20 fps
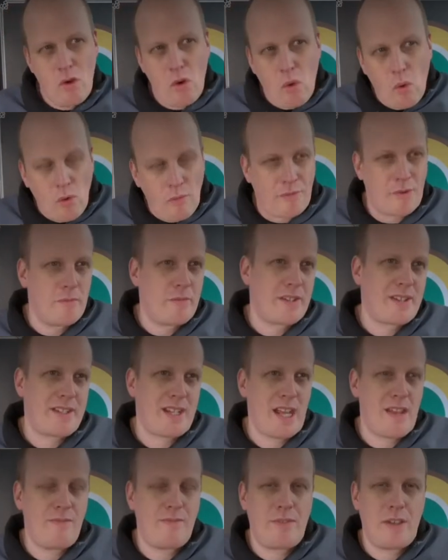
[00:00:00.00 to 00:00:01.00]
all from the
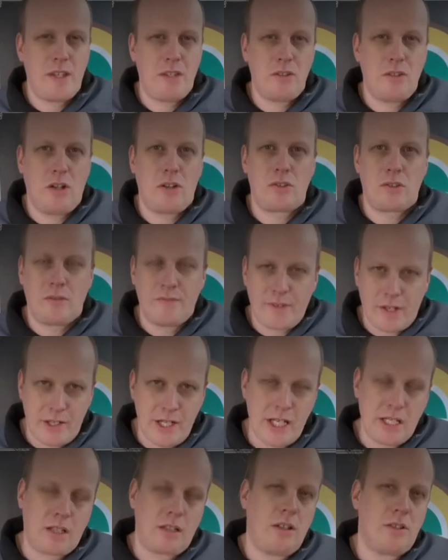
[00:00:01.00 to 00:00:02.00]
same vineyard or
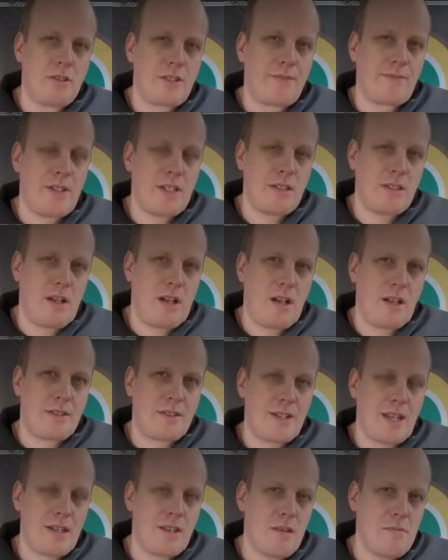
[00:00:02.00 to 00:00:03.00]
very close
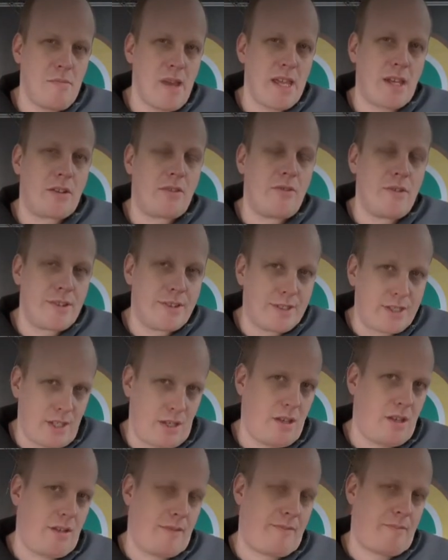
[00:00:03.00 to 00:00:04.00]
vineyards, and you make a
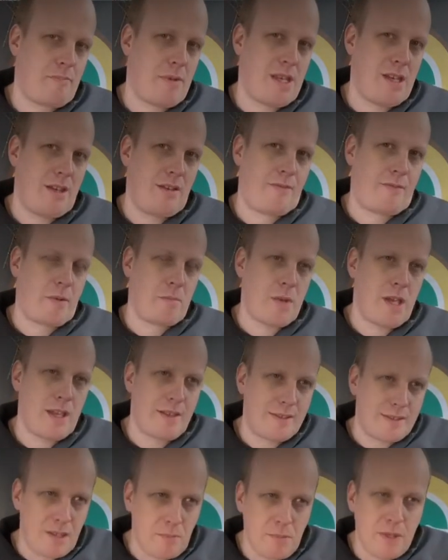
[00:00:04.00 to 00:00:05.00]
reserve beer from
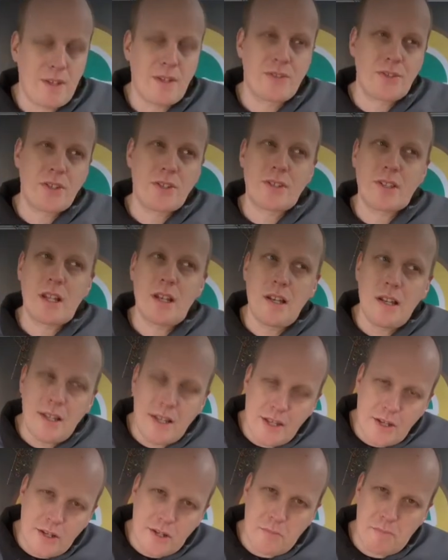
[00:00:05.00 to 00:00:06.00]
it, something that's just a
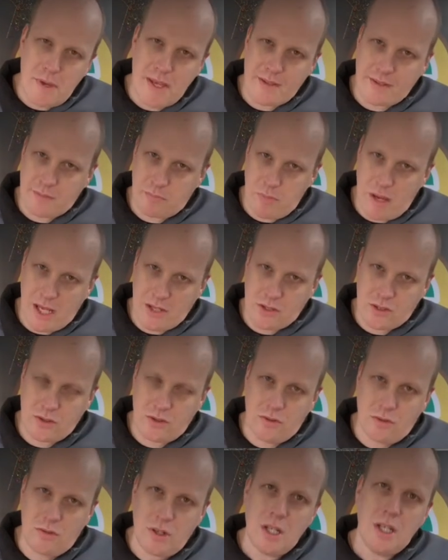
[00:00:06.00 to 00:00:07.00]
little bit
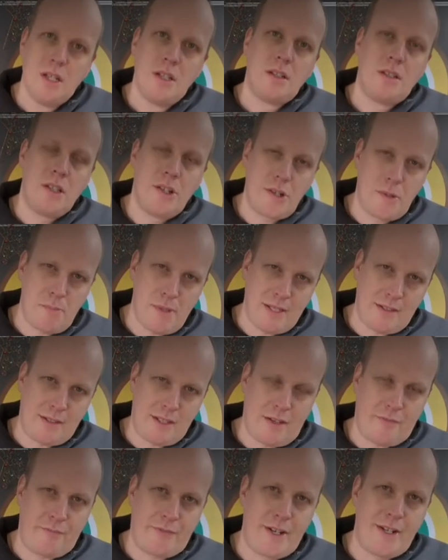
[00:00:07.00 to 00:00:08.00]
special, a little bit
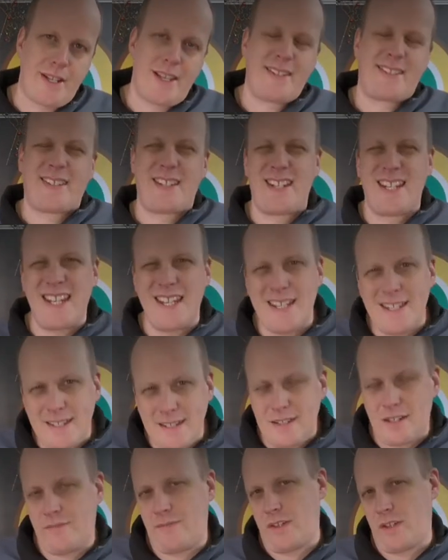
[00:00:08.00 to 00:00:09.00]
different. It's an
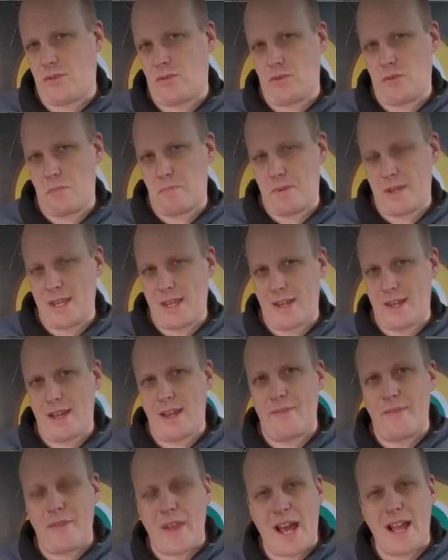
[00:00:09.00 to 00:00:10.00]
individual beer,
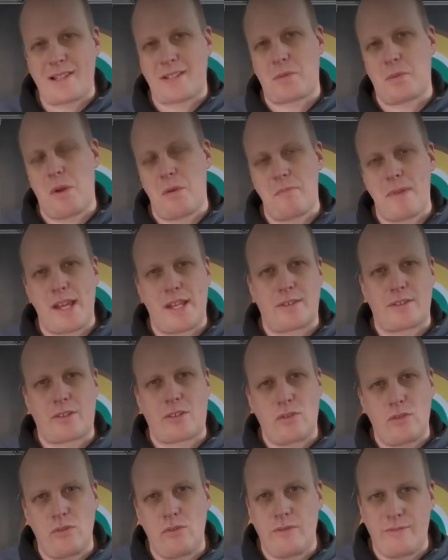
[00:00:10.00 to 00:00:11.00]
and that's what makes
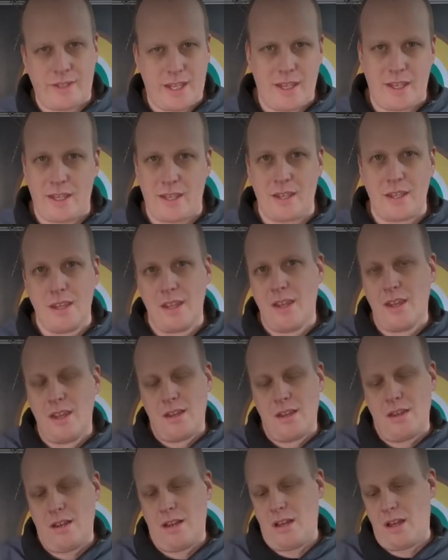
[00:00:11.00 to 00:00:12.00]
Cuvée.
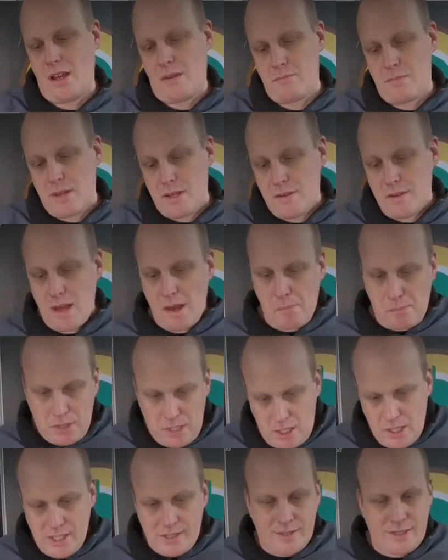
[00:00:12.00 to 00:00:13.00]

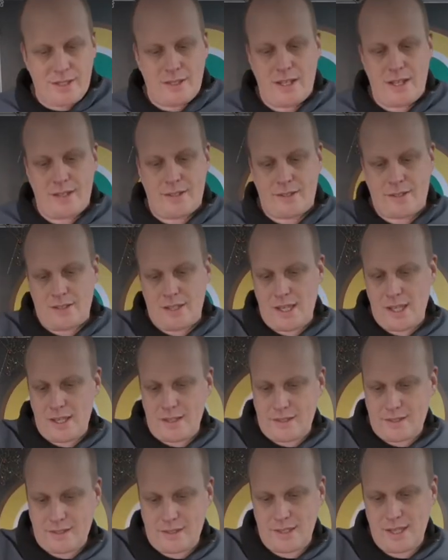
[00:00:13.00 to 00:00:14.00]
Applied to this,
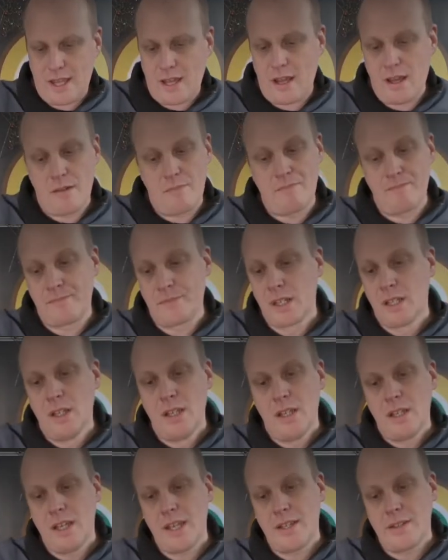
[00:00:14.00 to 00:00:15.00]
it's
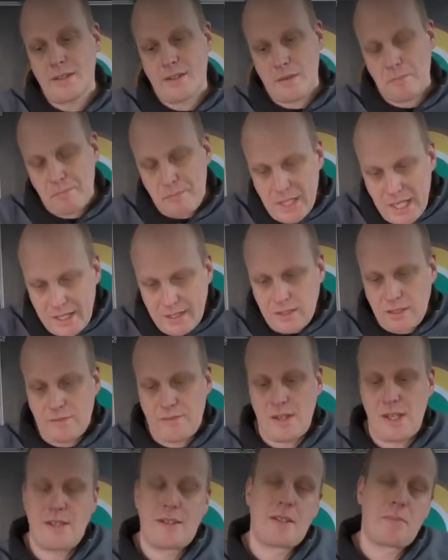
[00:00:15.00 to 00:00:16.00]
a blend
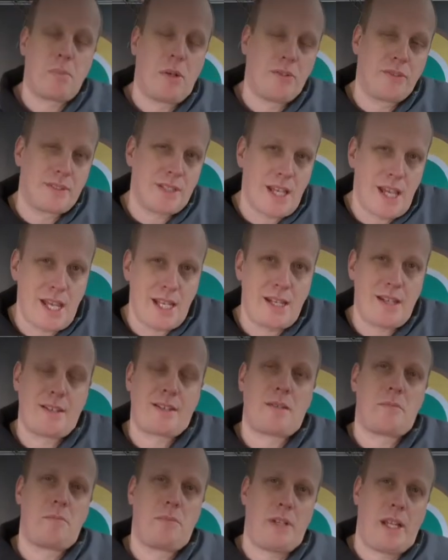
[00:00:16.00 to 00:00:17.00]
of his
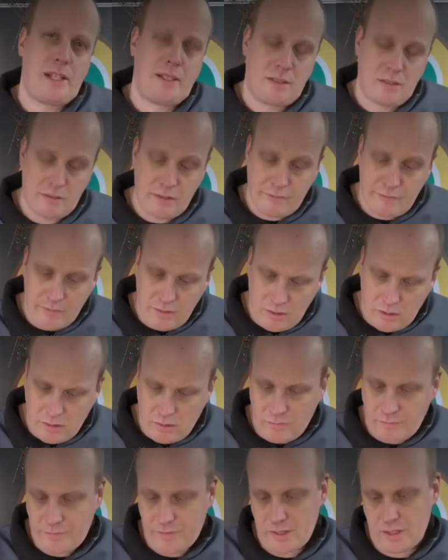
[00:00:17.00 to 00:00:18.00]
spontaneous and blend
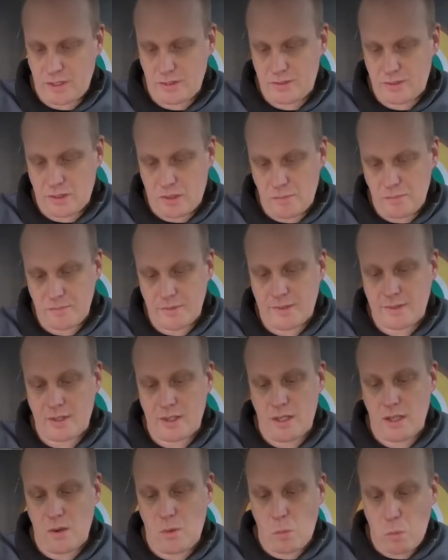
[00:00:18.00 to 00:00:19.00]
of Tom's
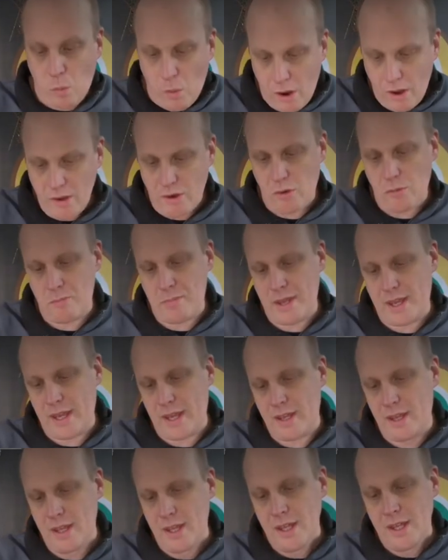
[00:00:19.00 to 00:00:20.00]
wild
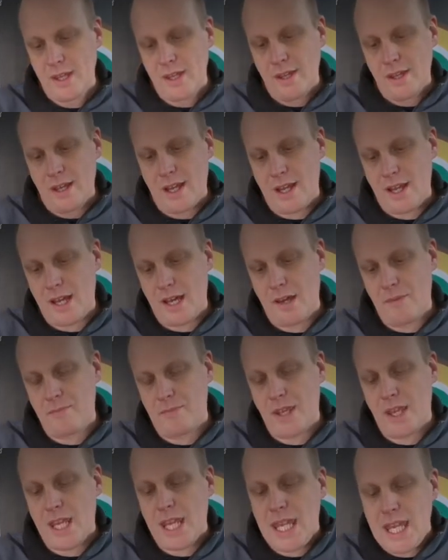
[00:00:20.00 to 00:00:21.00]
beer
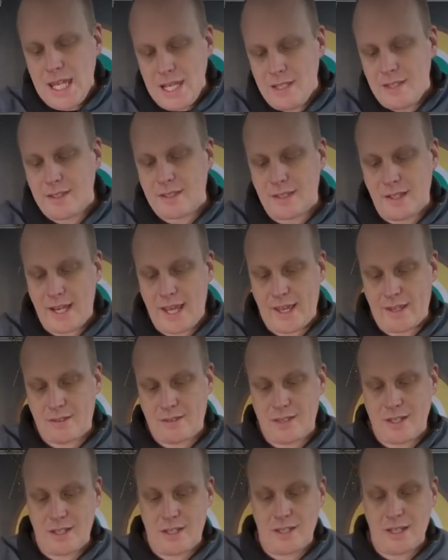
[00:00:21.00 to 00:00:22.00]
that he's
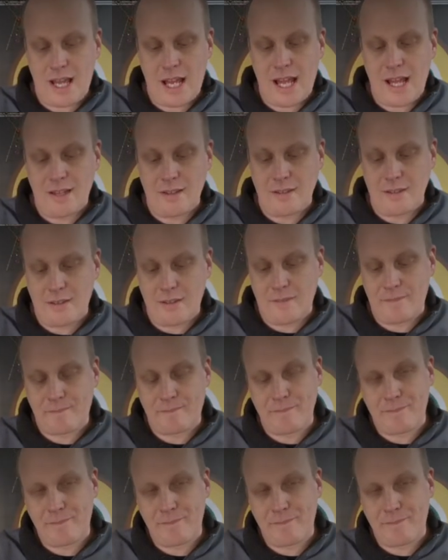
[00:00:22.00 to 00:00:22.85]
selected, and